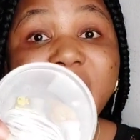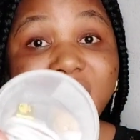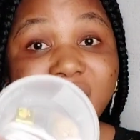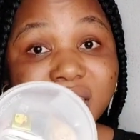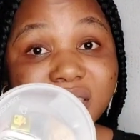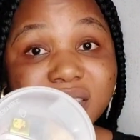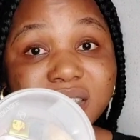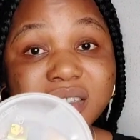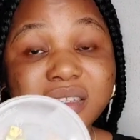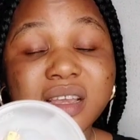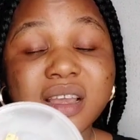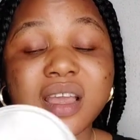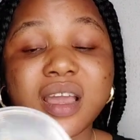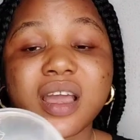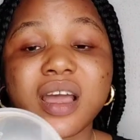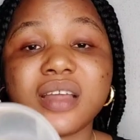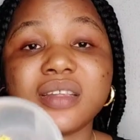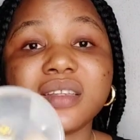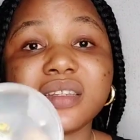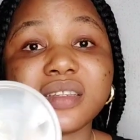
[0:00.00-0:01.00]
packed,
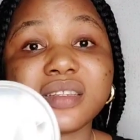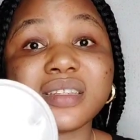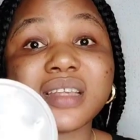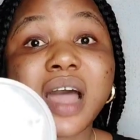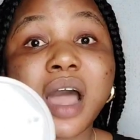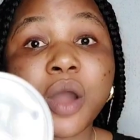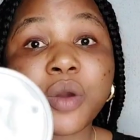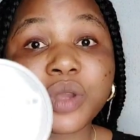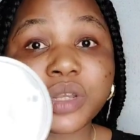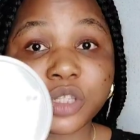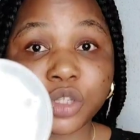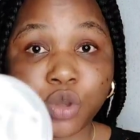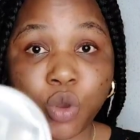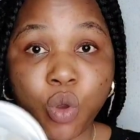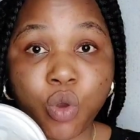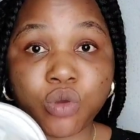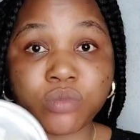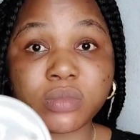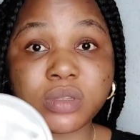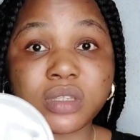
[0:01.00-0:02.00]
and this is how it
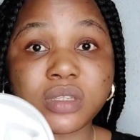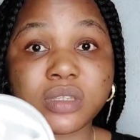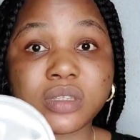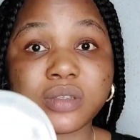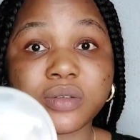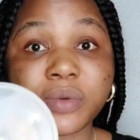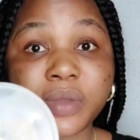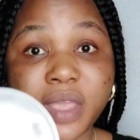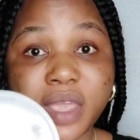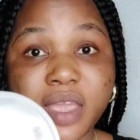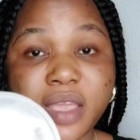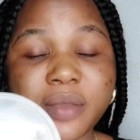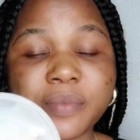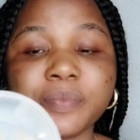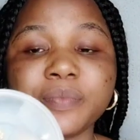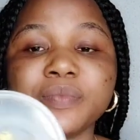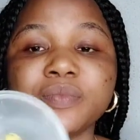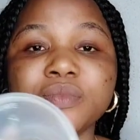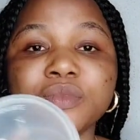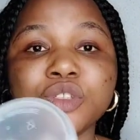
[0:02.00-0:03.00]
comes.
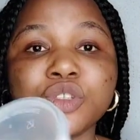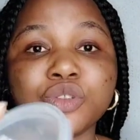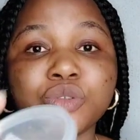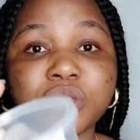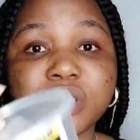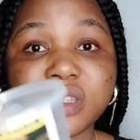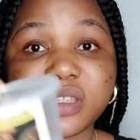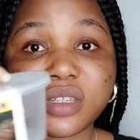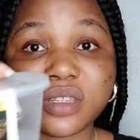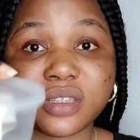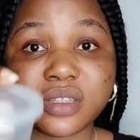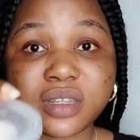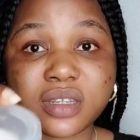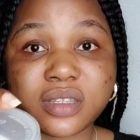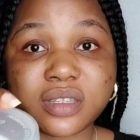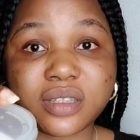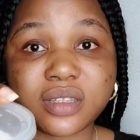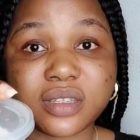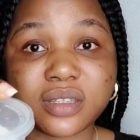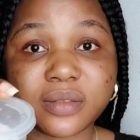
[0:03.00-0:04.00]
Okay, so this is
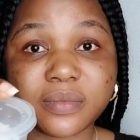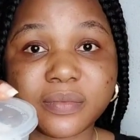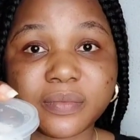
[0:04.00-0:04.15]
it.